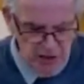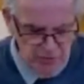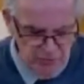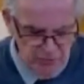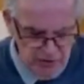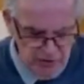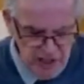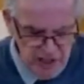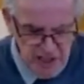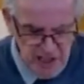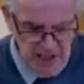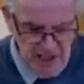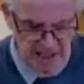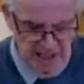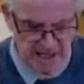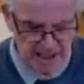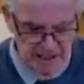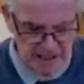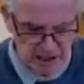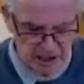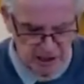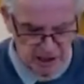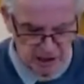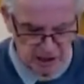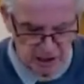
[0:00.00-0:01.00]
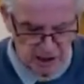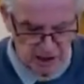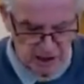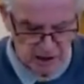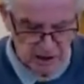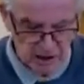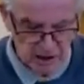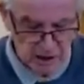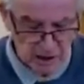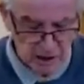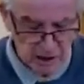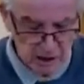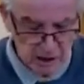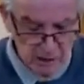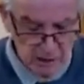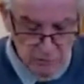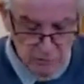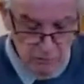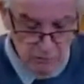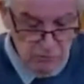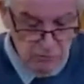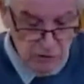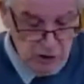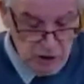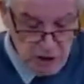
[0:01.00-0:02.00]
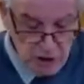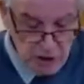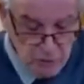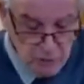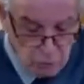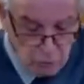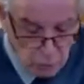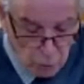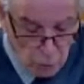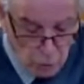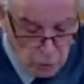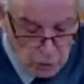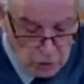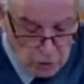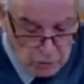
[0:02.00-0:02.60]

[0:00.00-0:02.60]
vindicated her. She doesn't talk